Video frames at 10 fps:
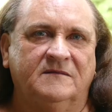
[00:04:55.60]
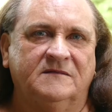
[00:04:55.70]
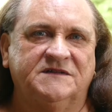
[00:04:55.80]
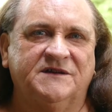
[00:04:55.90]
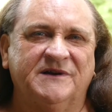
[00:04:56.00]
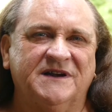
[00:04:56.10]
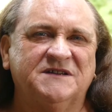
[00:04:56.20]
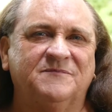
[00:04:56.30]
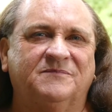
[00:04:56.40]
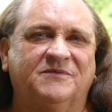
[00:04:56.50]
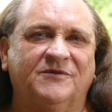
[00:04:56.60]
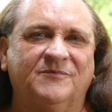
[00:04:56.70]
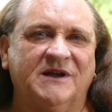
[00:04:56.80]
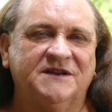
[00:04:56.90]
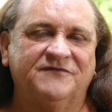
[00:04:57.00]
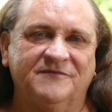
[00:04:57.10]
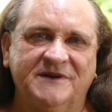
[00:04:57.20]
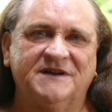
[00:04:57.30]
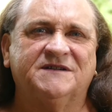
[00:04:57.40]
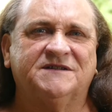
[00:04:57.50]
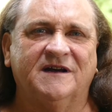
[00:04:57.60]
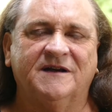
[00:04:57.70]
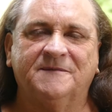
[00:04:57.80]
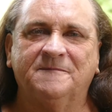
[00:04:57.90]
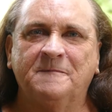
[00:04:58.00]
So I guess a good place for me to start